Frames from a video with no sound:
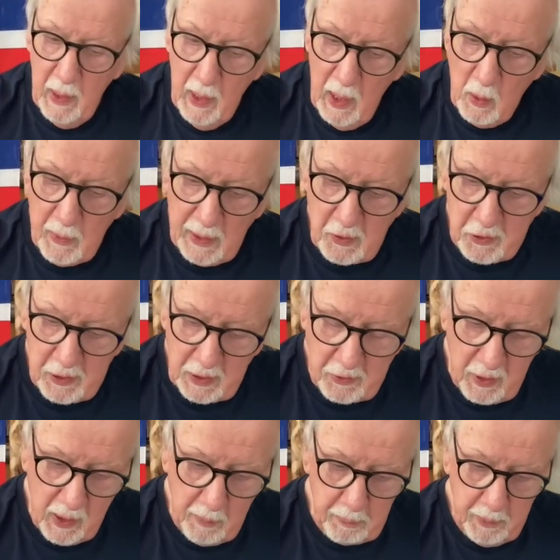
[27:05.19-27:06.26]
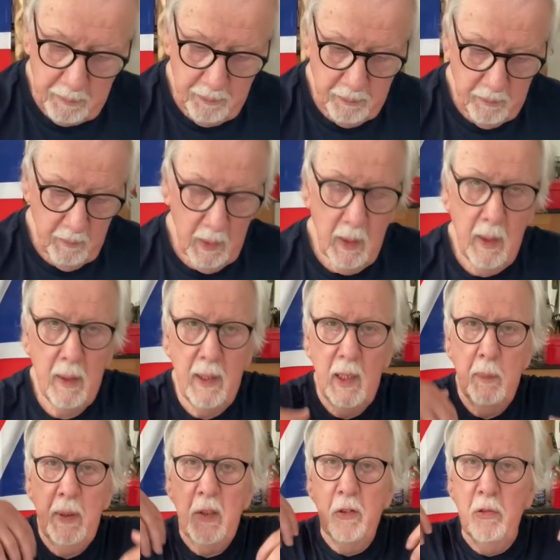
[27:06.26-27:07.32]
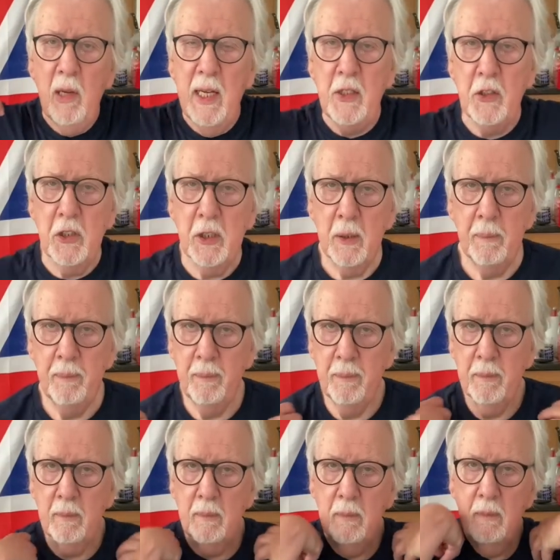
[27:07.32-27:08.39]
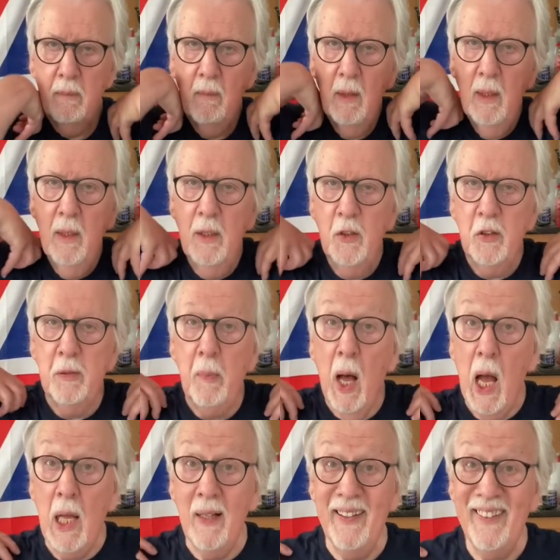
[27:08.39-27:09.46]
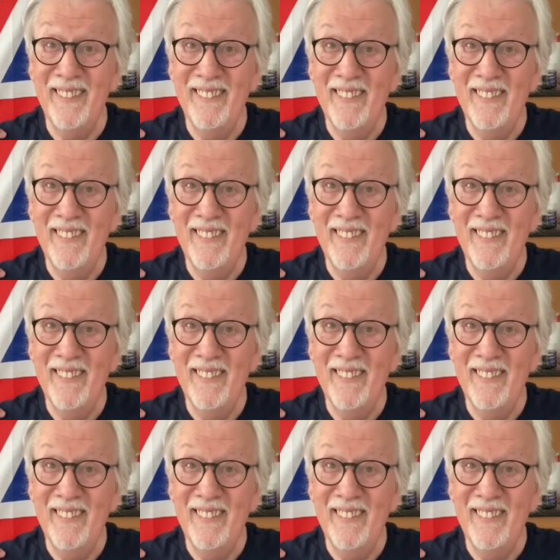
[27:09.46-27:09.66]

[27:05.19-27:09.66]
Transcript: Okay, sit up, little bit of stretch, smile.